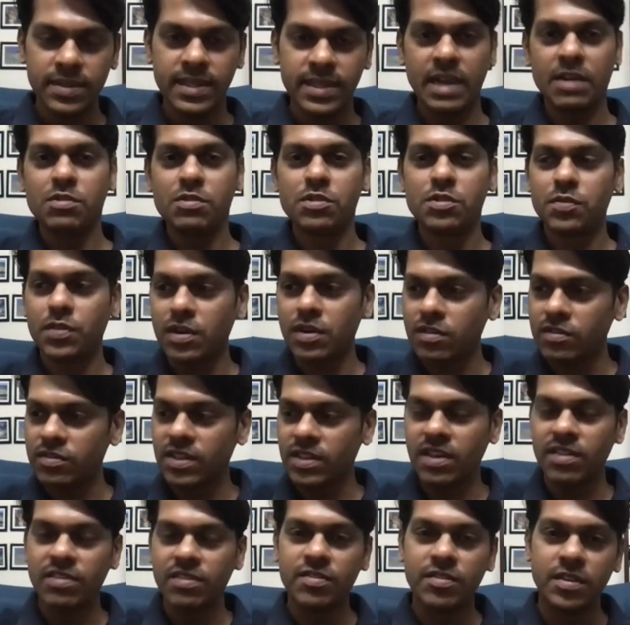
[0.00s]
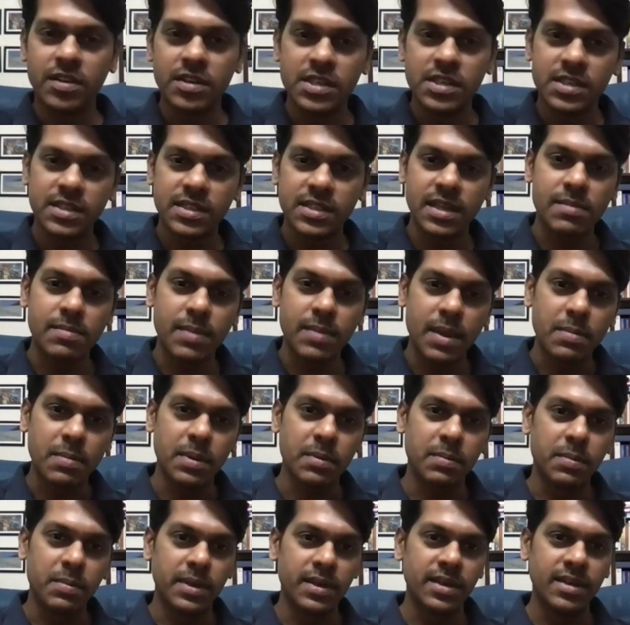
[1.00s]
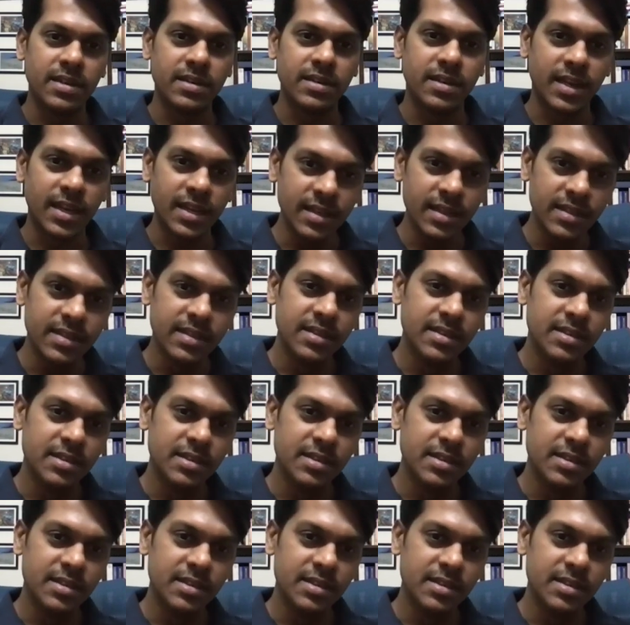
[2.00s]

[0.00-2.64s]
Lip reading: That was one of the efforts in my PPT today.